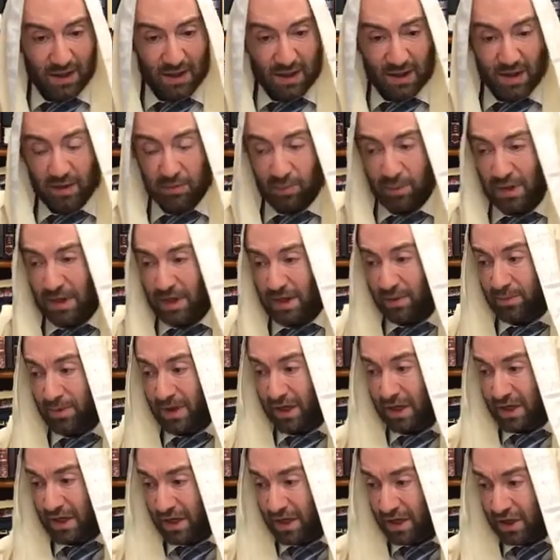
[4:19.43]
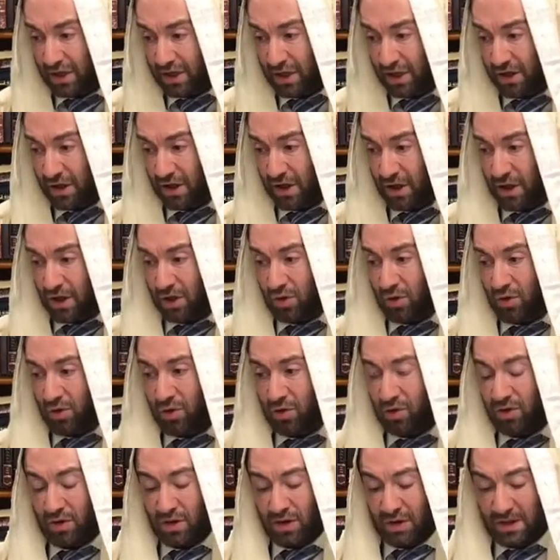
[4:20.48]
and being on medication,
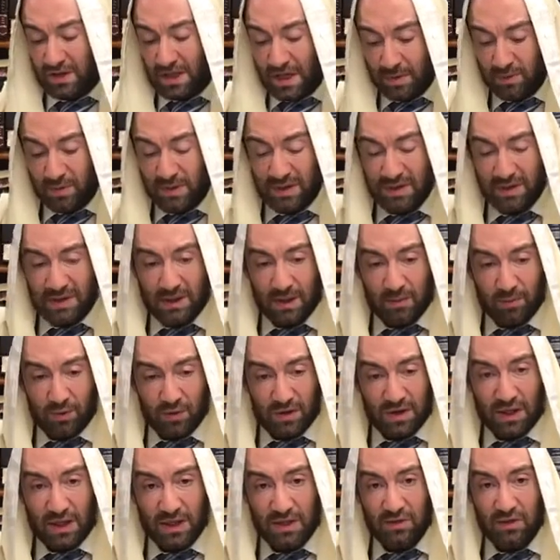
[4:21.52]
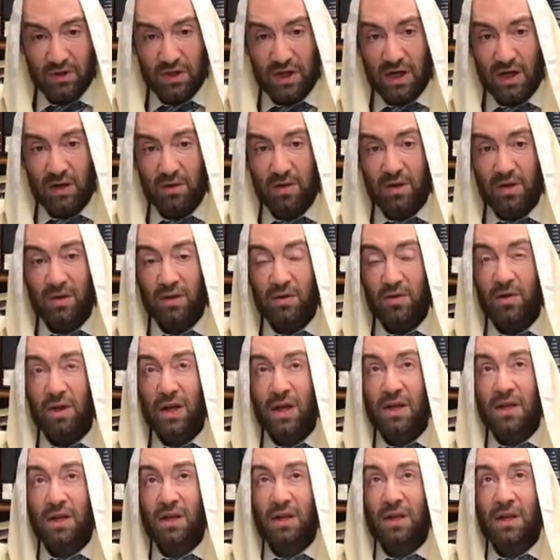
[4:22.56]
or substance abuse, chas You're
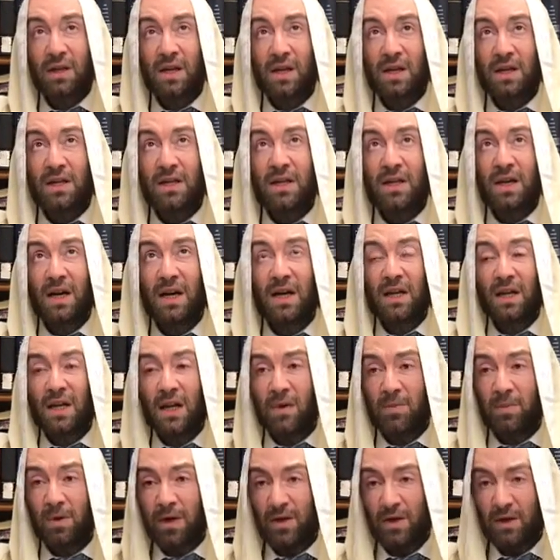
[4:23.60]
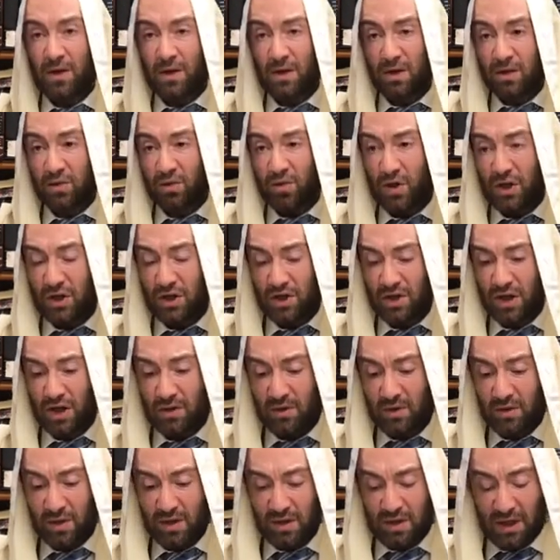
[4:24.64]
not letting light come in to
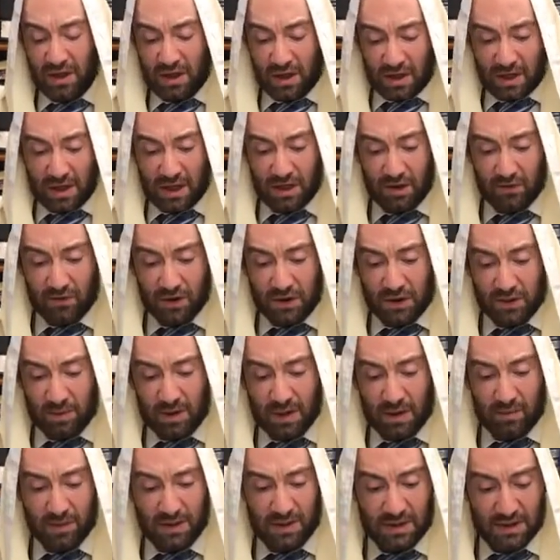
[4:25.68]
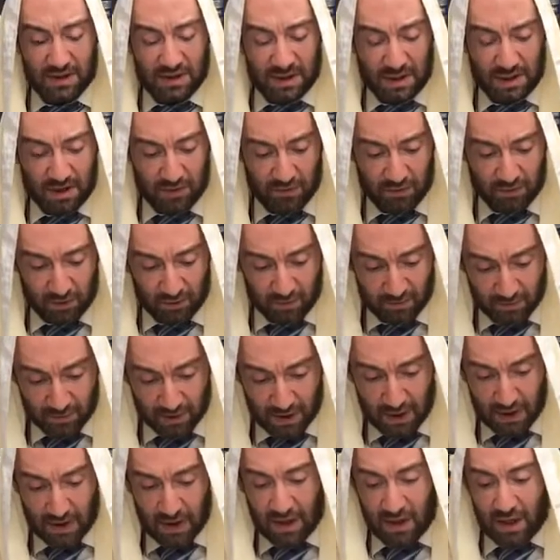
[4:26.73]
Hashem, light of Hashem come inside of you.
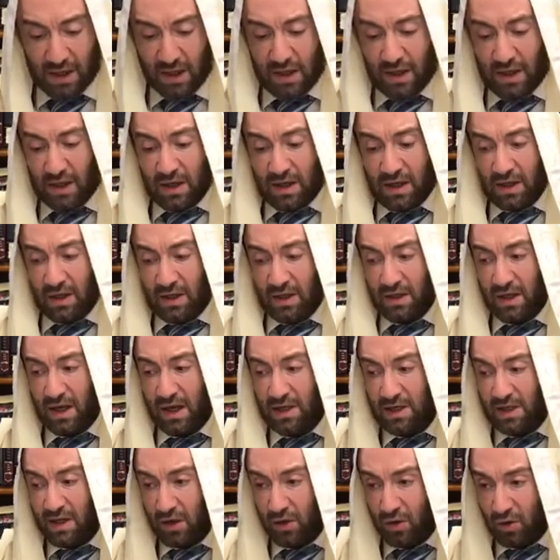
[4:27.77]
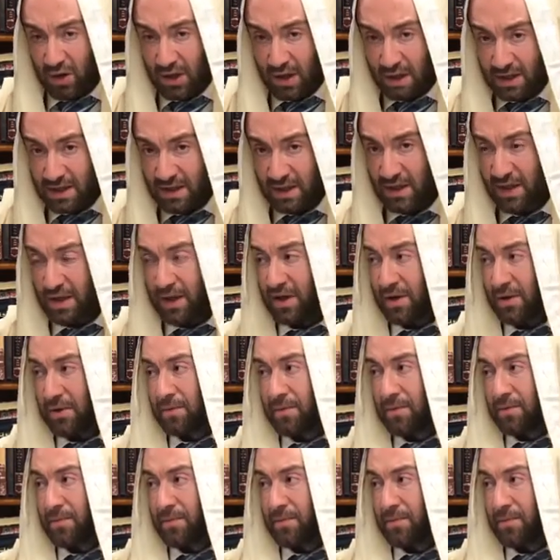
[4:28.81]
That's the whole idea.